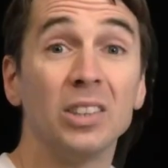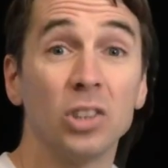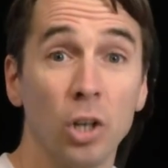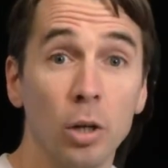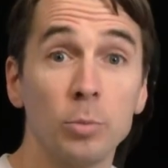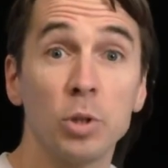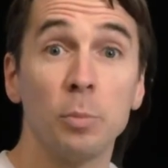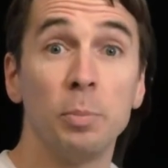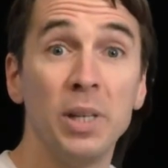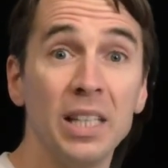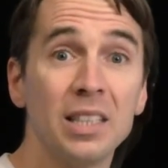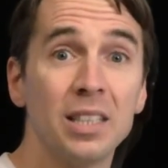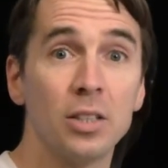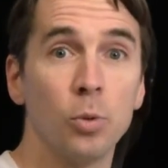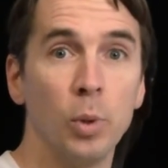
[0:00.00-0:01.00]
in terms of
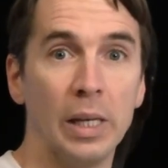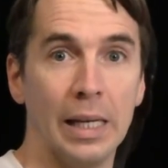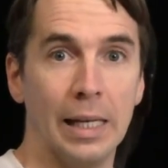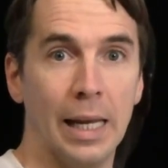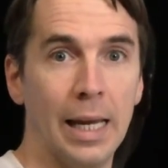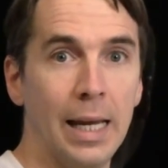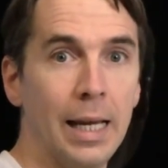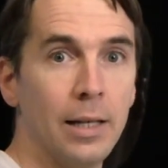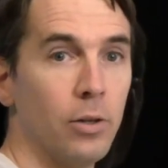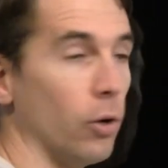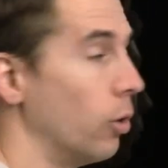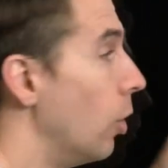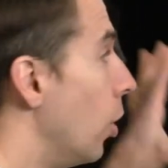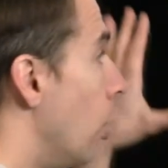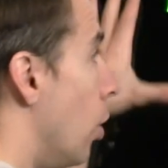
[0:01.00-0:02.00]
pieces we can
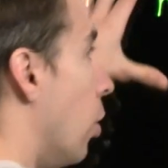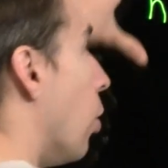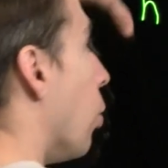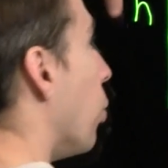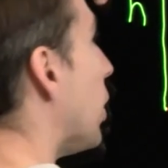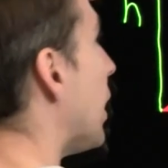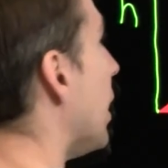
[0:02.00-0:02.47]
handle. We